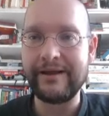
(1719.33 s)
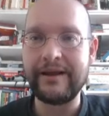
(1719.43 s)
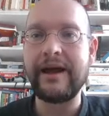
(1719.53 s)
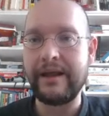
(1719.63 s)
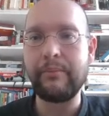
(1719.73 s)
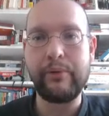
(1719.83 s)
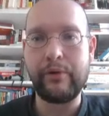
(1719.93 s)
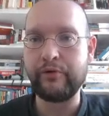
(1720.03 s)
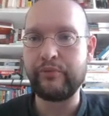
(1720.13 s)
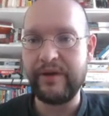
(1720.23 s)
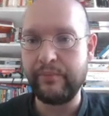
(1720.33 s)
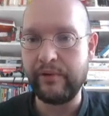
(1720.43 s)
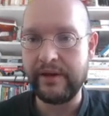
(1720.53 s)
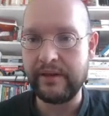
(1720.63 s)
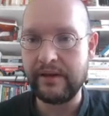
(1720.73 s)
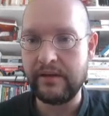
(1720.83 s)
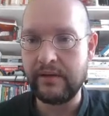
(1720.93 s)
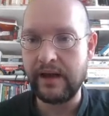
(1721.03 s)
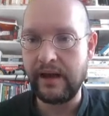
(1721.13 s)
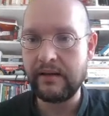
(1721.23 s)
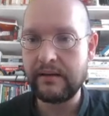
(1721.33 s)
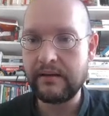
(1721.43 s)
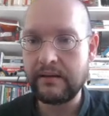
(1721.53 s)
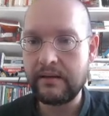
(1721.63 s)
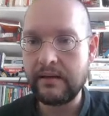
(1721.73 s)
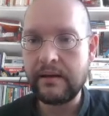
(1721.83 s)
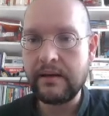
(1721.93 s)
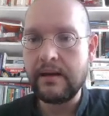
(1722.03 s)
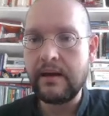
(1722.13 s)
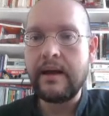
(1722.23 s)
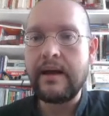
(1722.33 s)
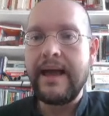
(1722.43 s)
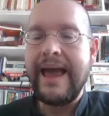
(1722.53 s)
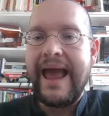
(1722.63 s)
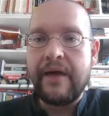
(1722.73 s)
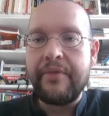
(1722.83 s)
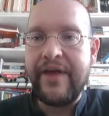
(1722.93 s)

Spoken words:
unemployed people in the UK. And